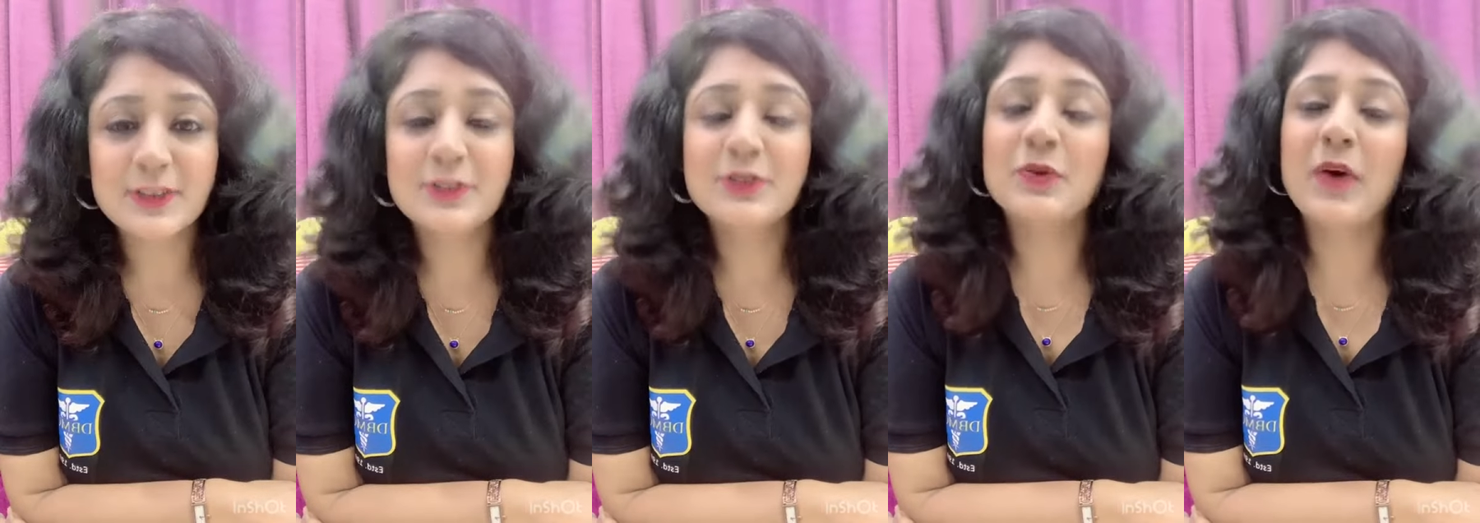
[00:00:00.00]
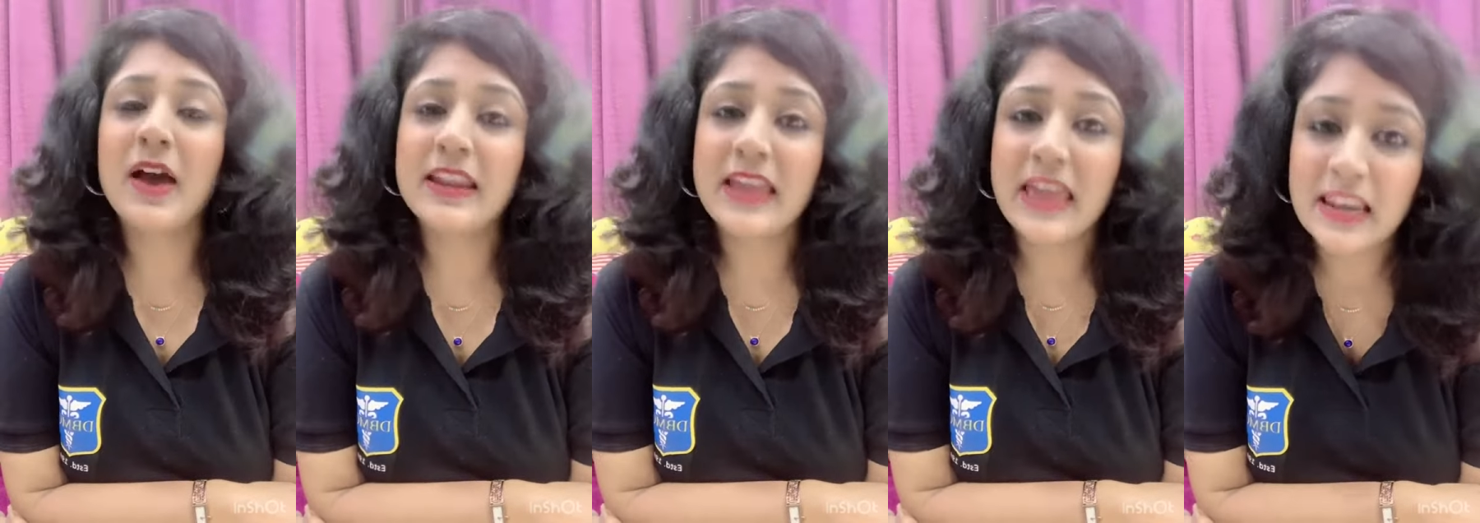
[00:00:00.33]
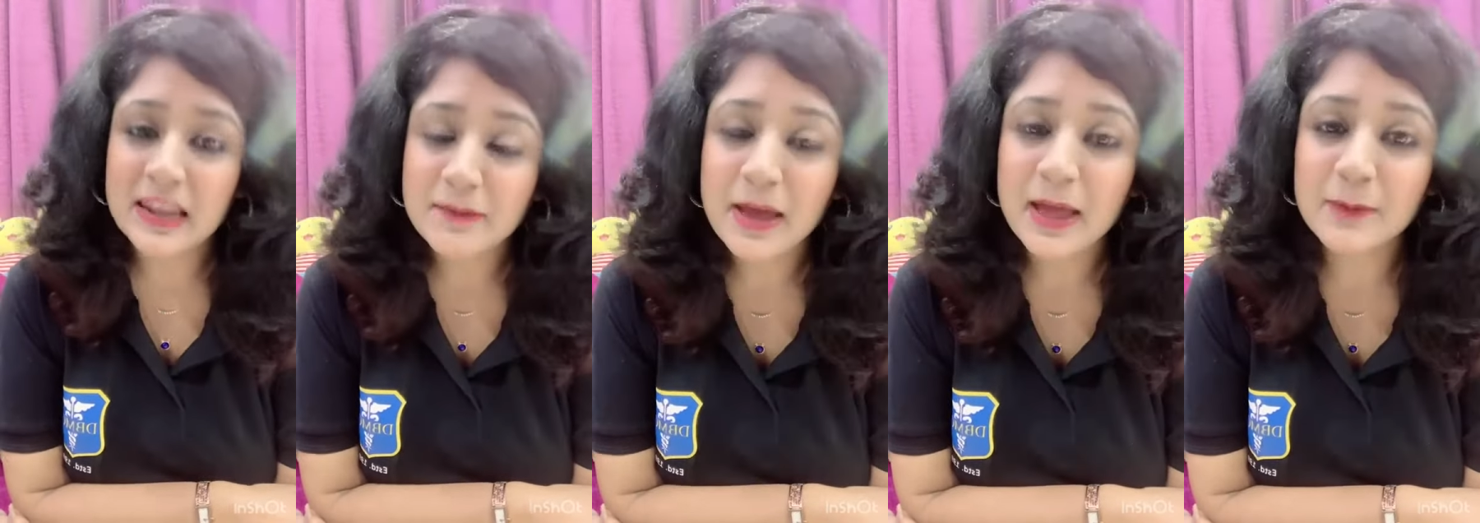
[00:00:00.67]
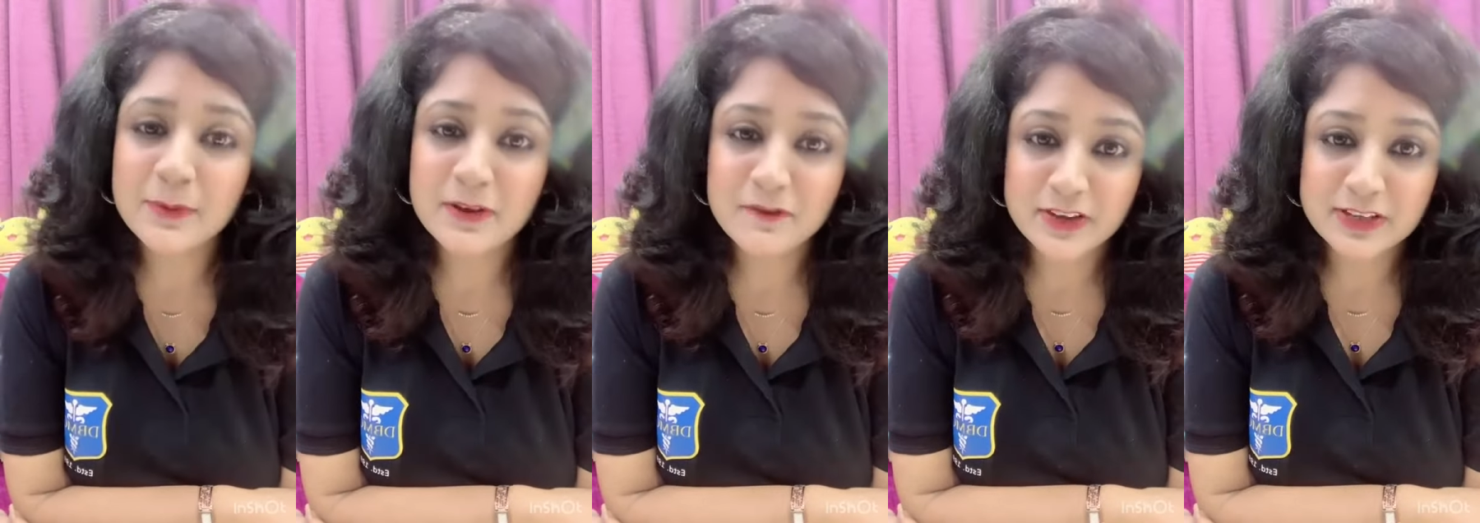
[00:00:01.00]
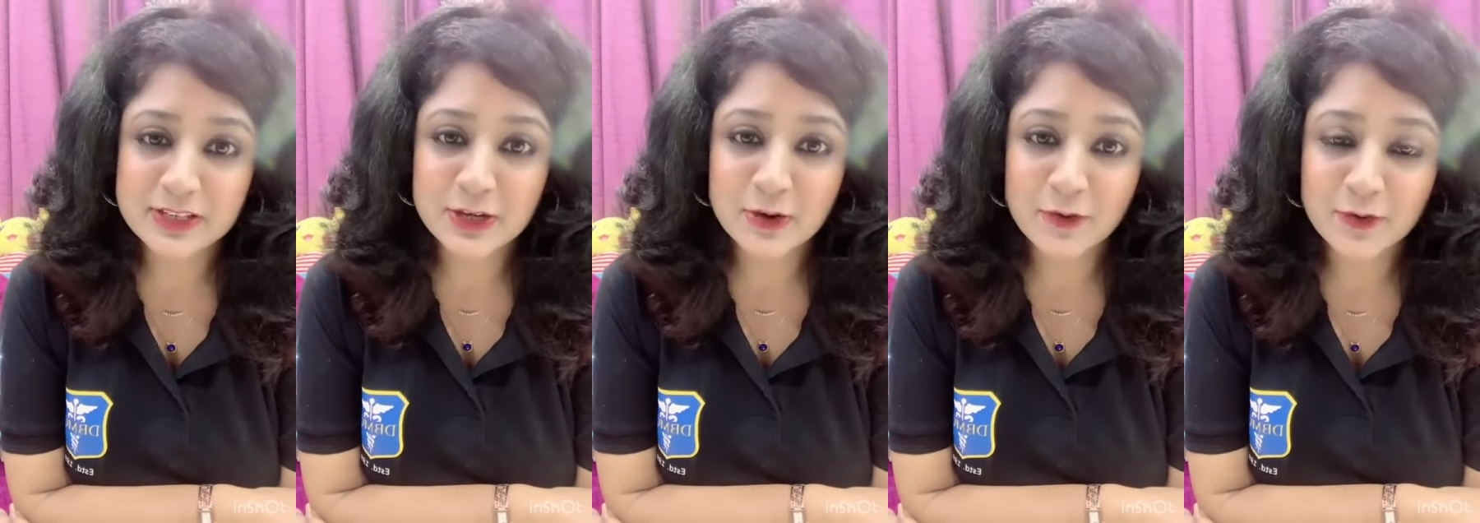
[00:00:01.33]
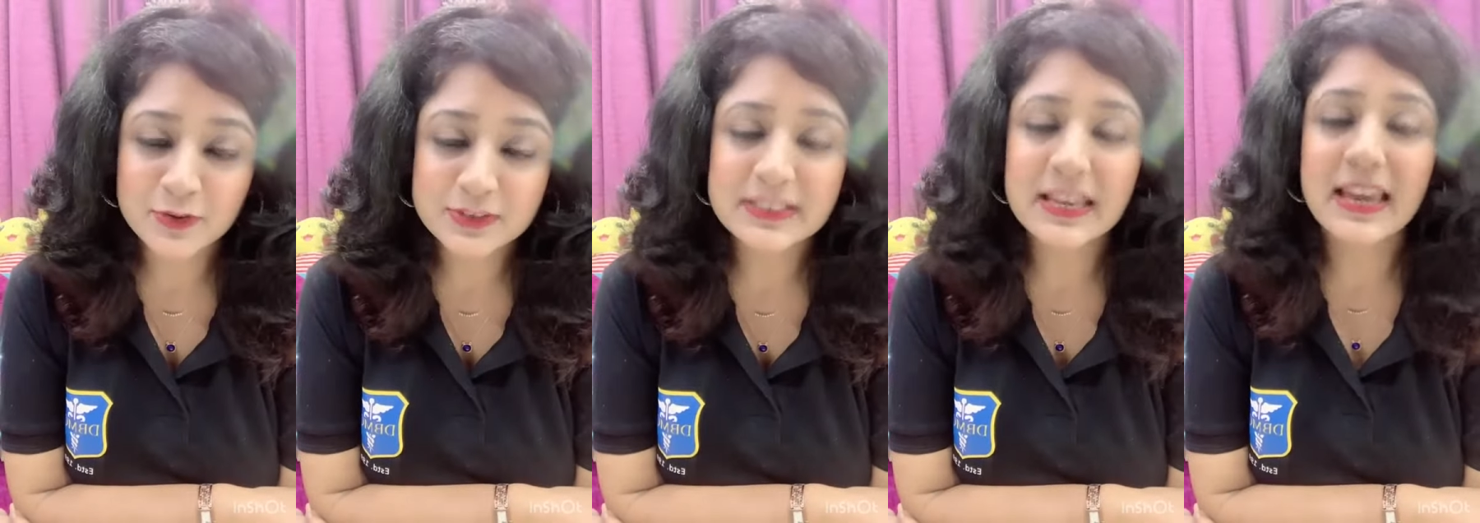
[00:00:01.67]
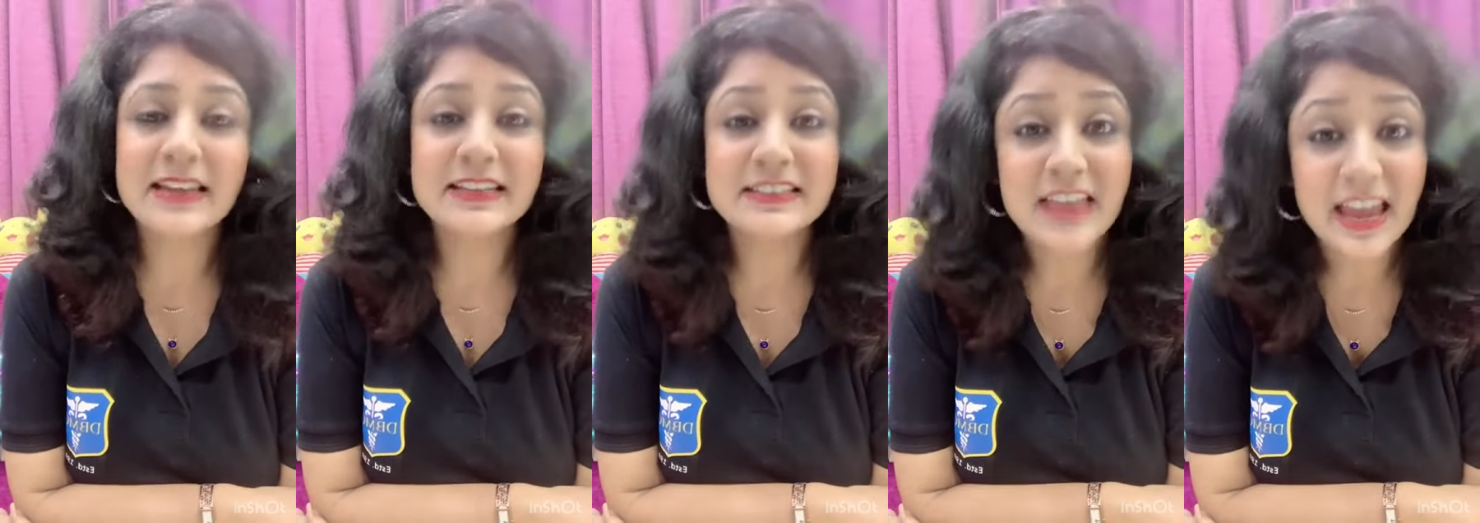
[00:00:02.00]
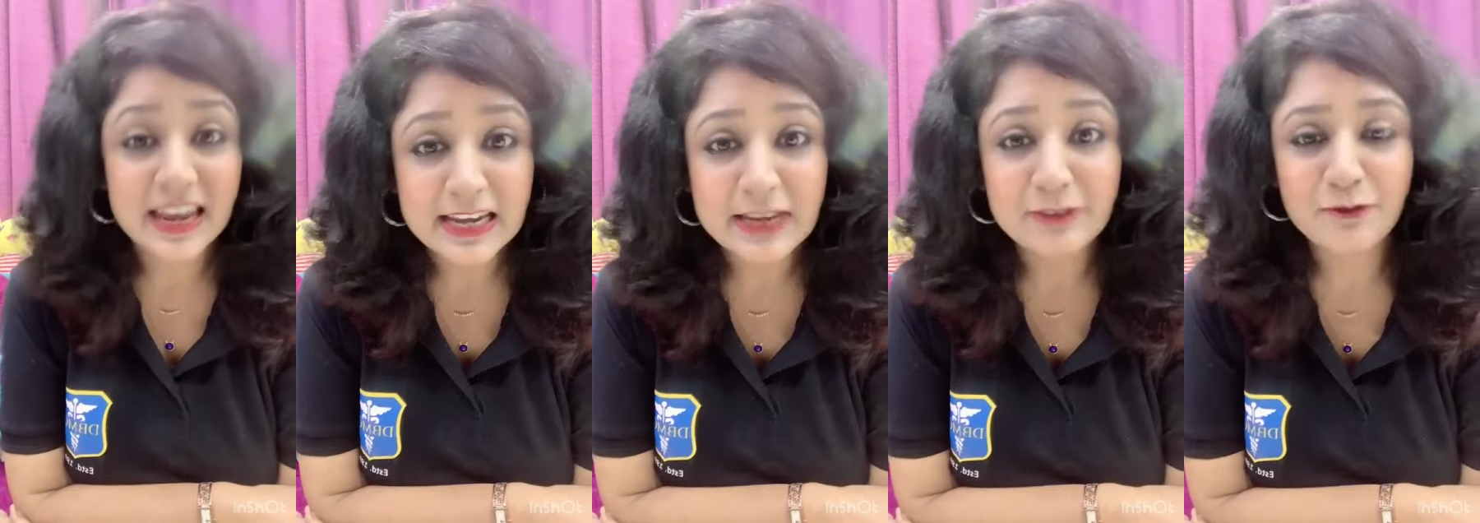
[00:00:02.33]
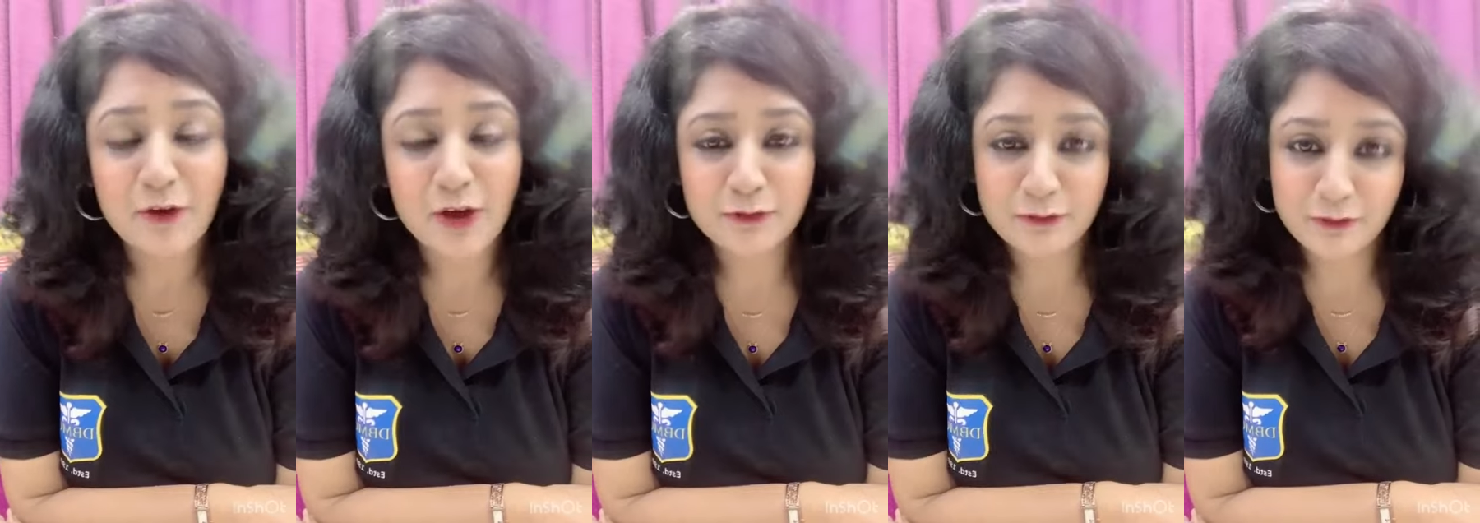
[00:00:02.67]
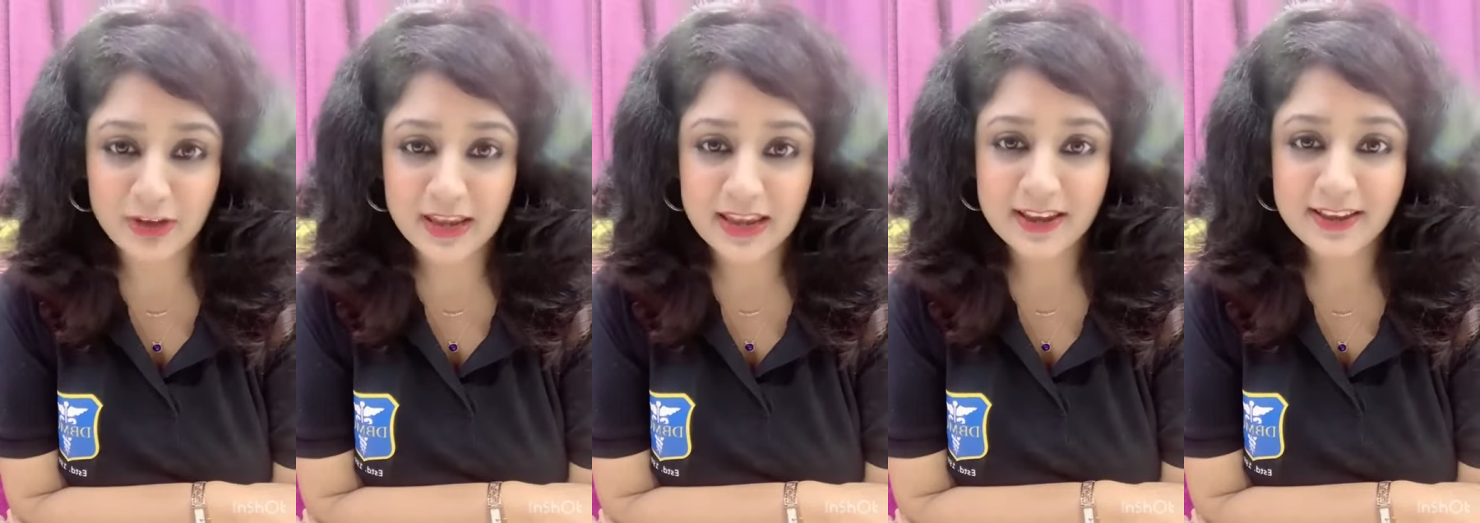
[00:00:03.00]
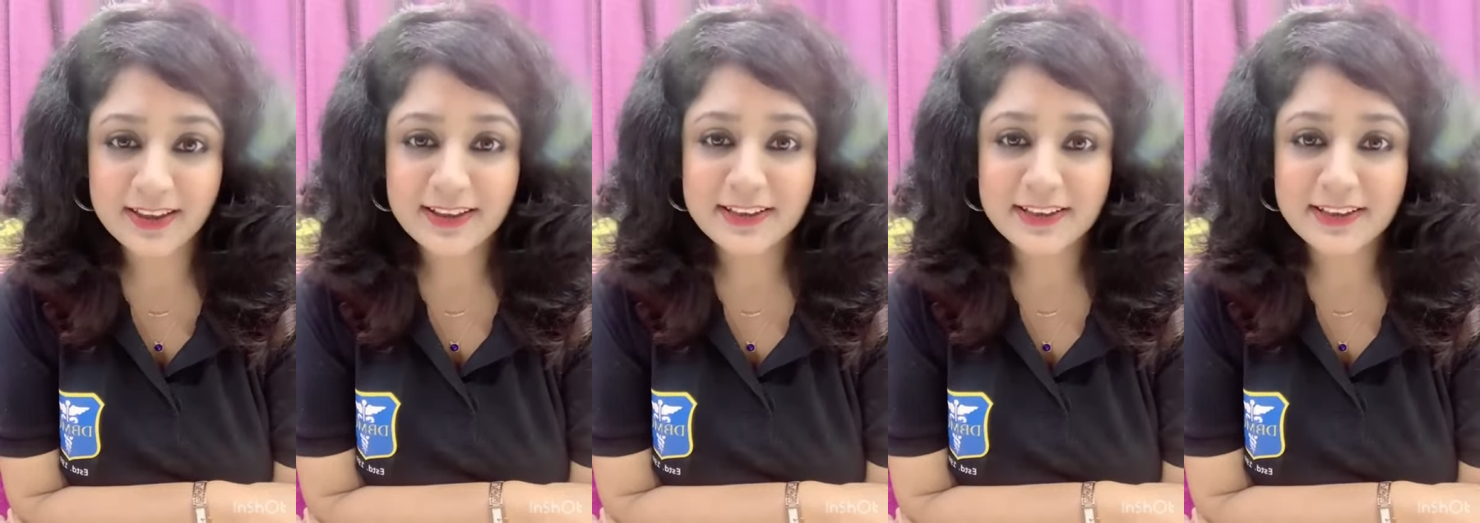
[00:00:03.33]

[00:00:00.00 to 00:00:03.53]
to our LMRP videos entirely for free